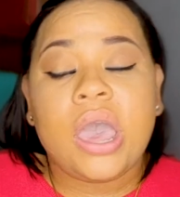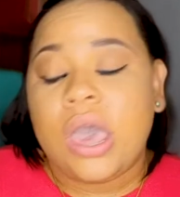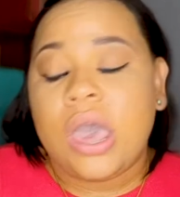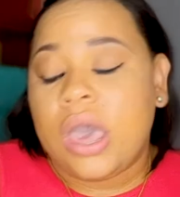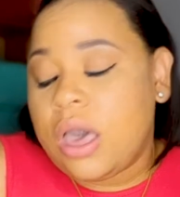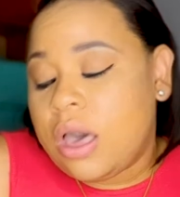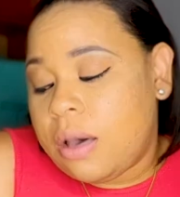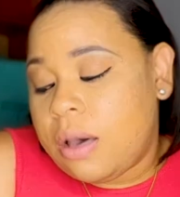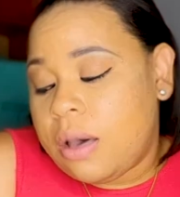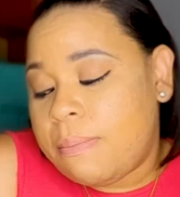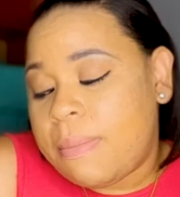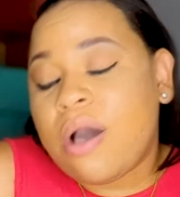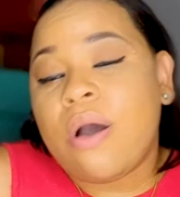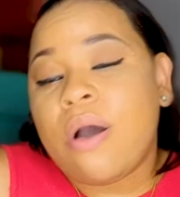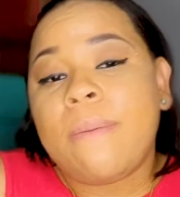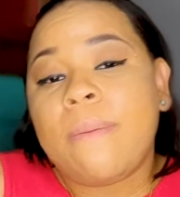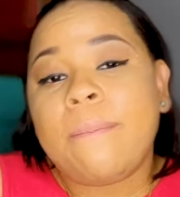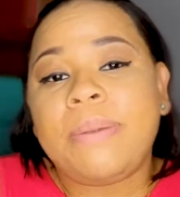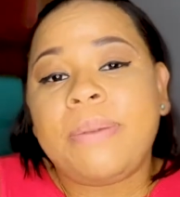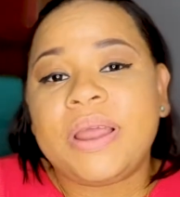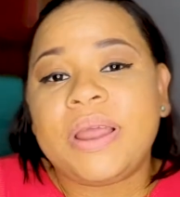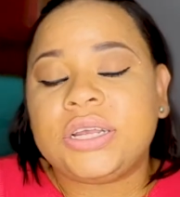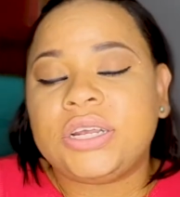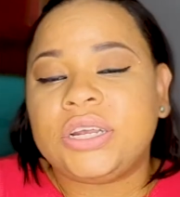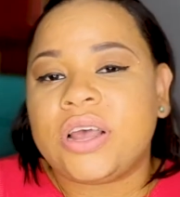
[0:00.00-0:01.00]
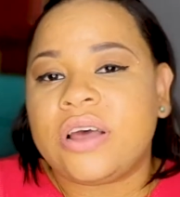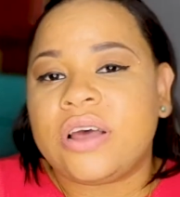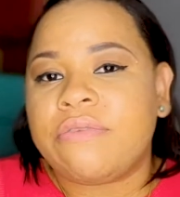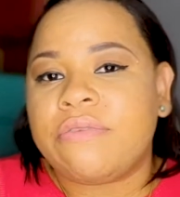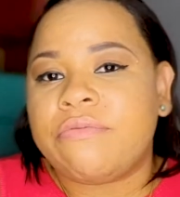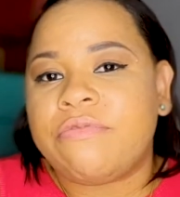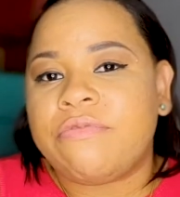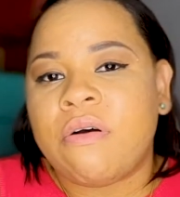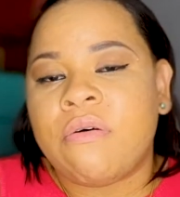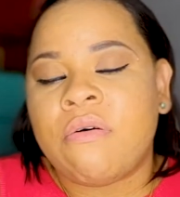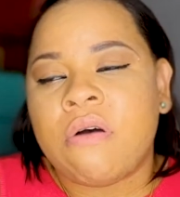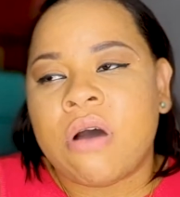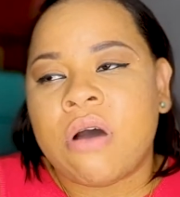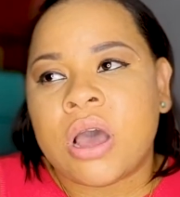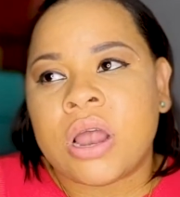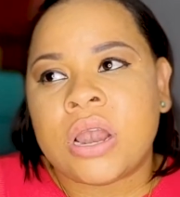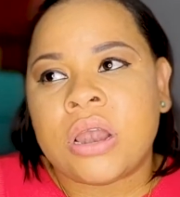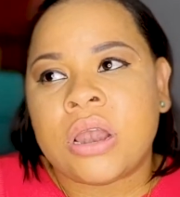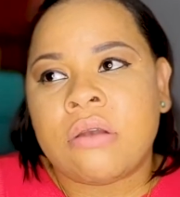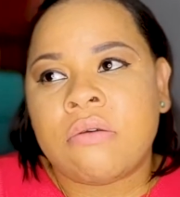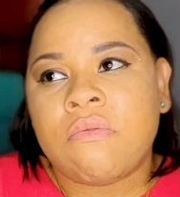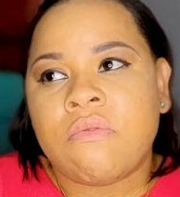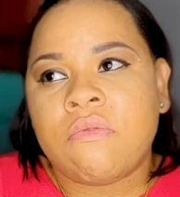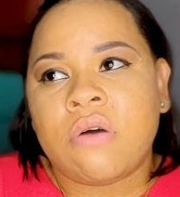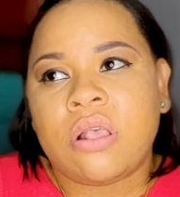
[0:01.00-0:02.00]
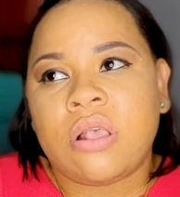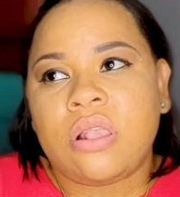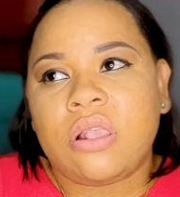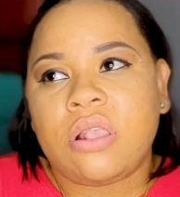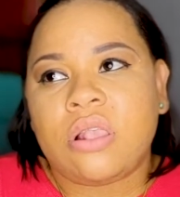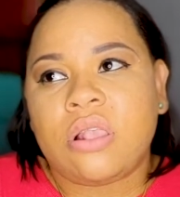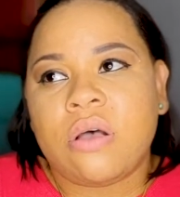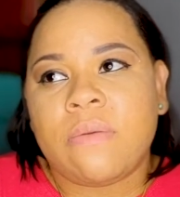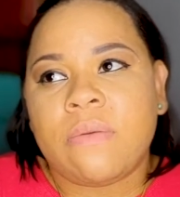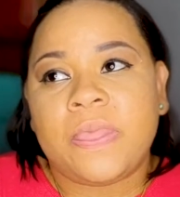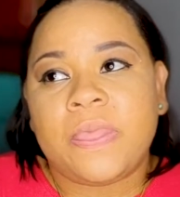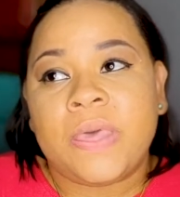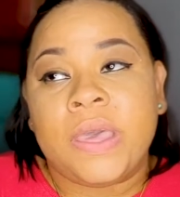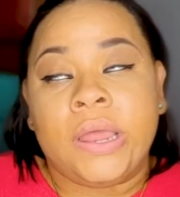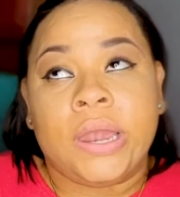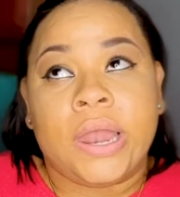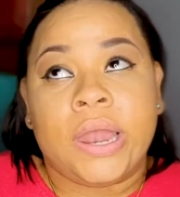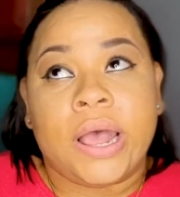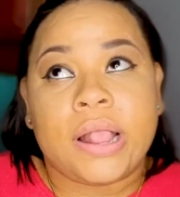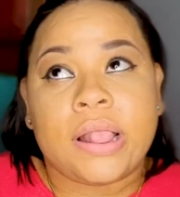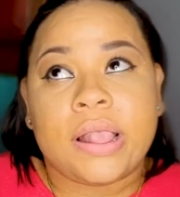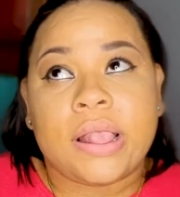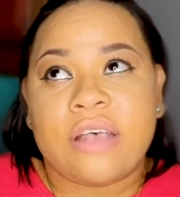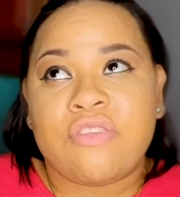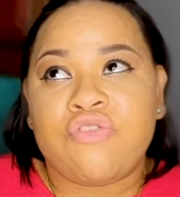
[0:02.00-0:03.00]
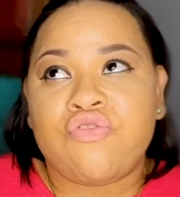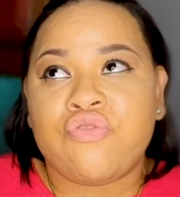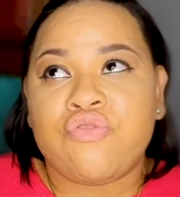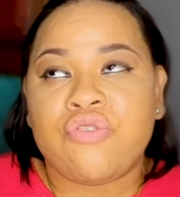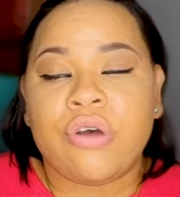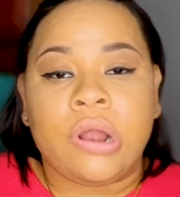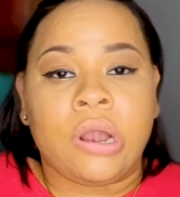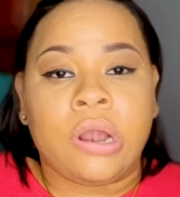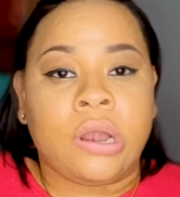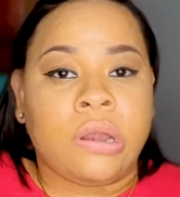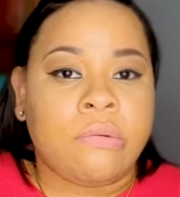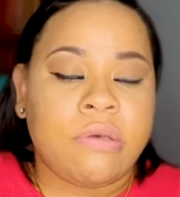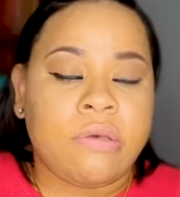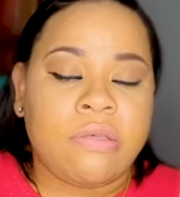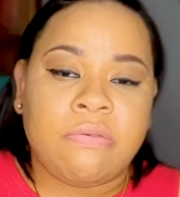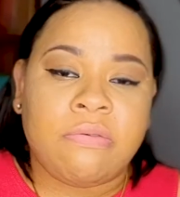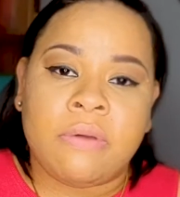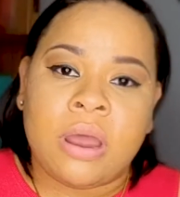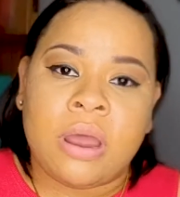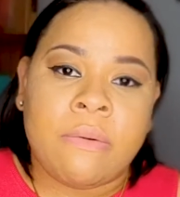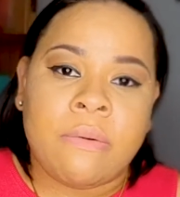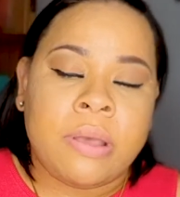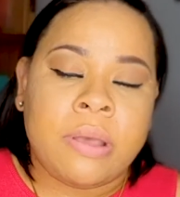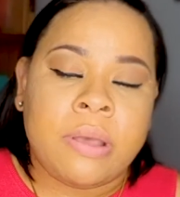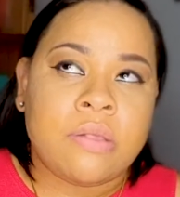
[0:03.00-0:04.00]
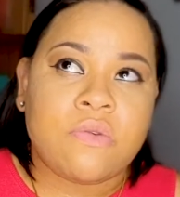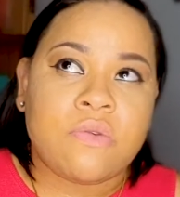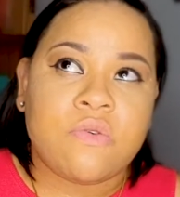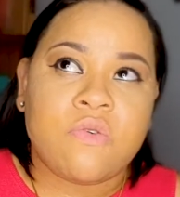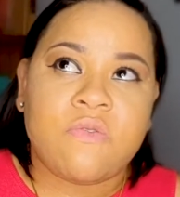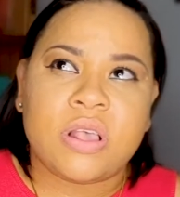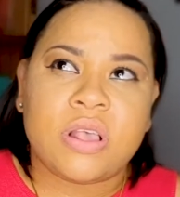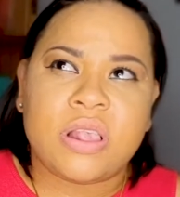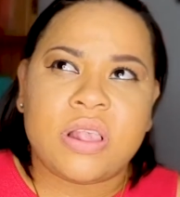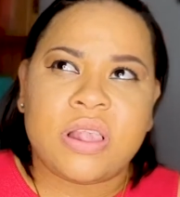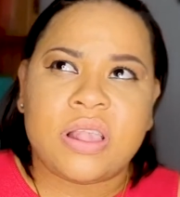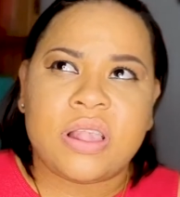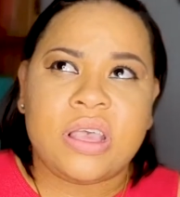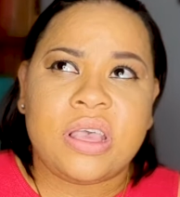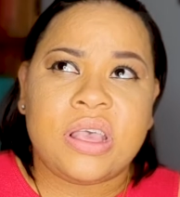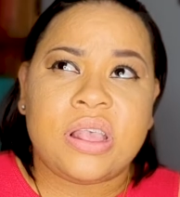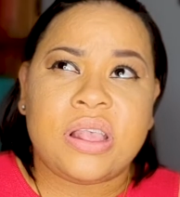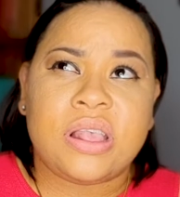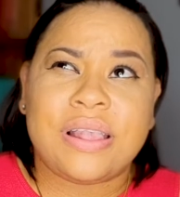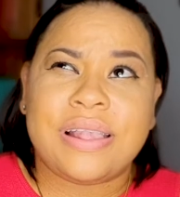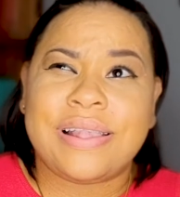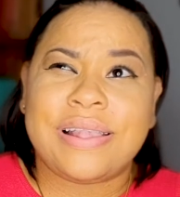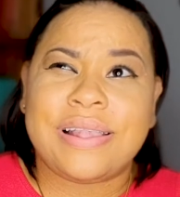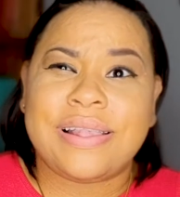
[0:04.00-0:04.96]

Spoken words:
My complexion, for one, was something that I struggled with when I went overseas.